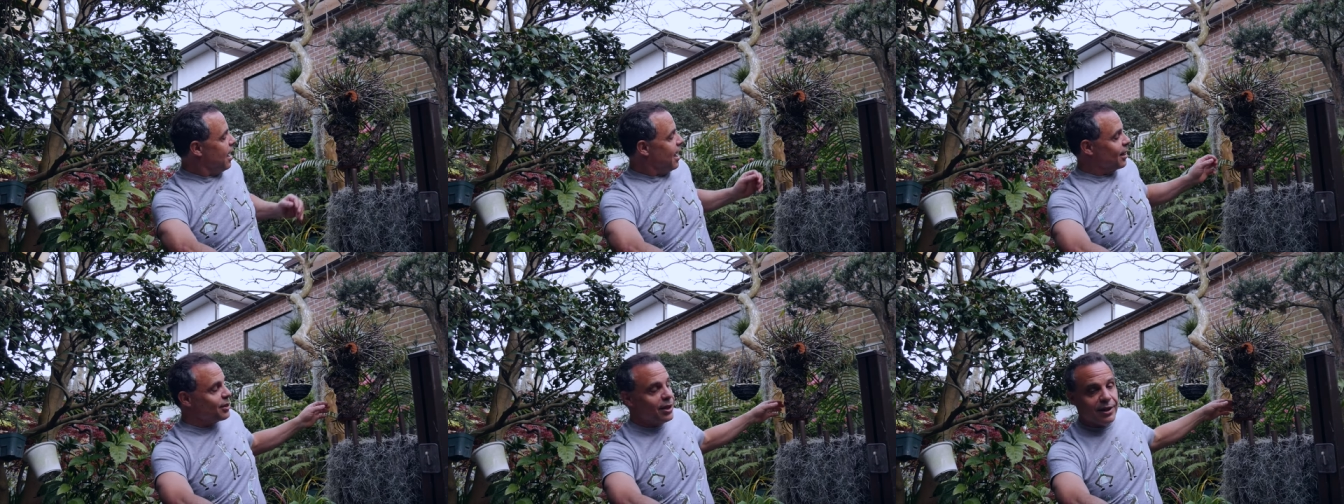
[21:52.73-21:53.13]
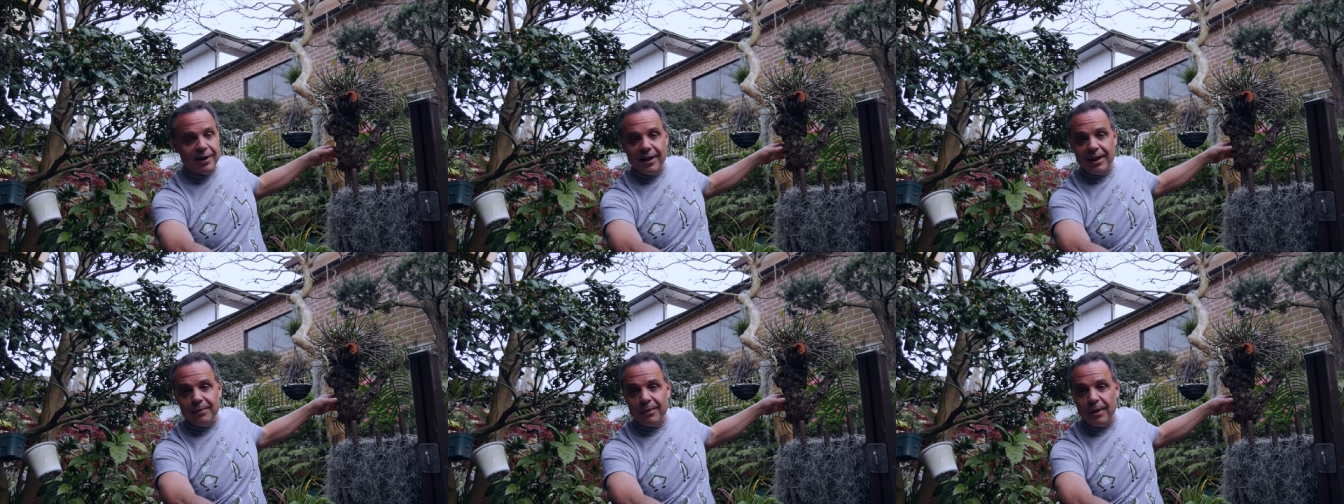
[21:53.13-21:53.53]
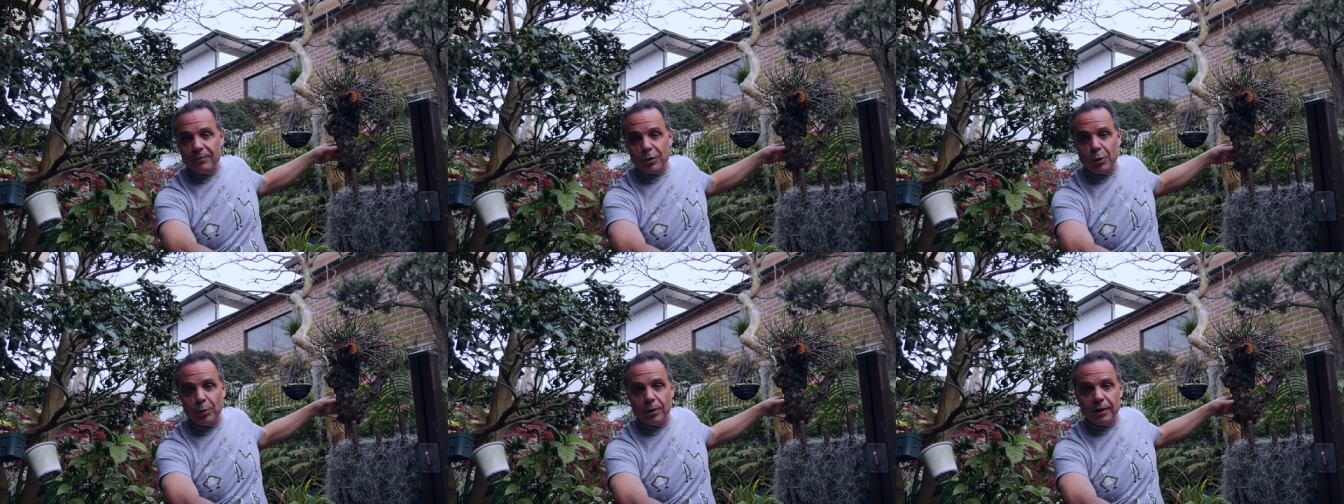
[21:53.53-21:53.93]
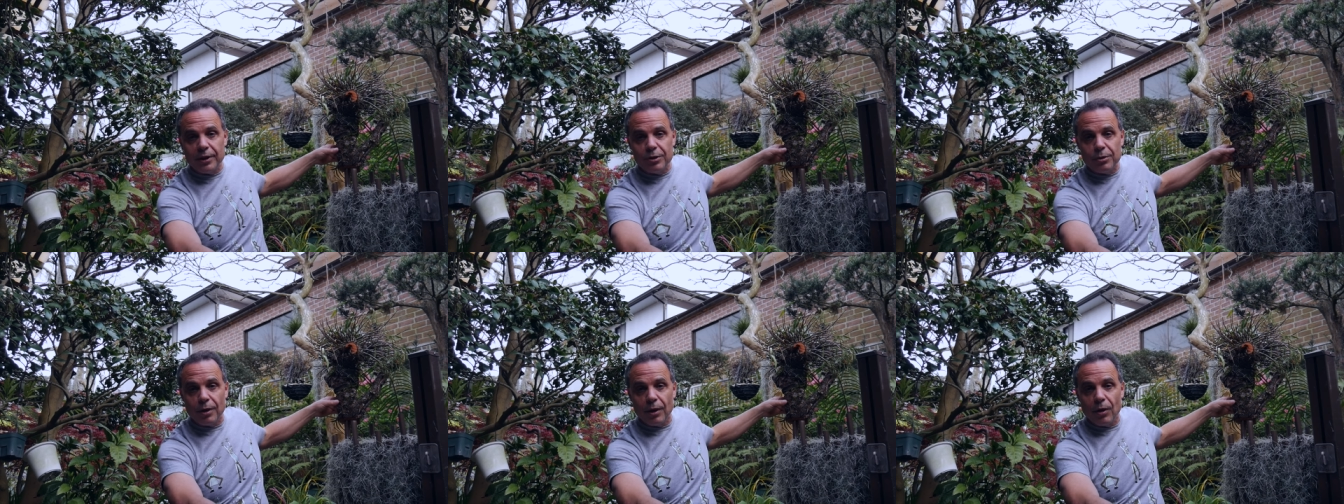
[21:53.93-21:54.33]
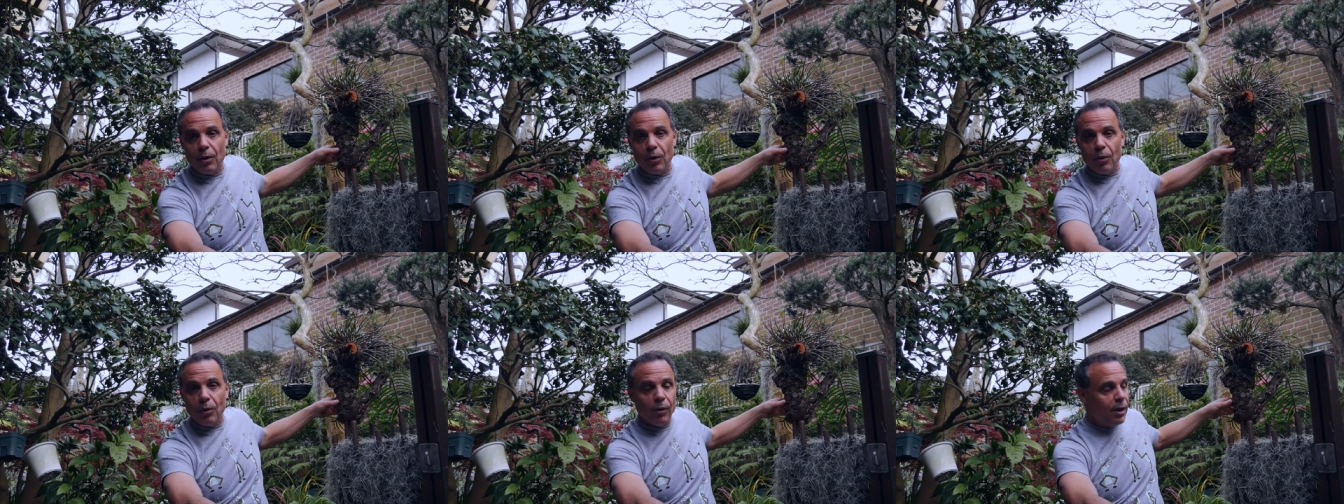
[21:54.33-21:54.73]
Actually, I didn't even have to really drill a
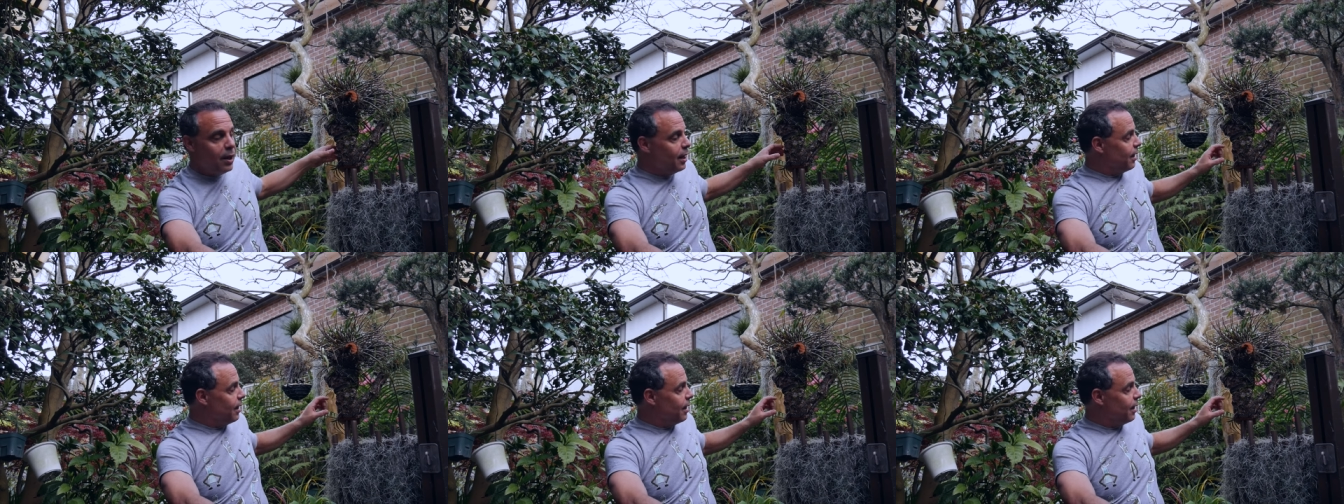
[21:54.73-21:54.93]
hole.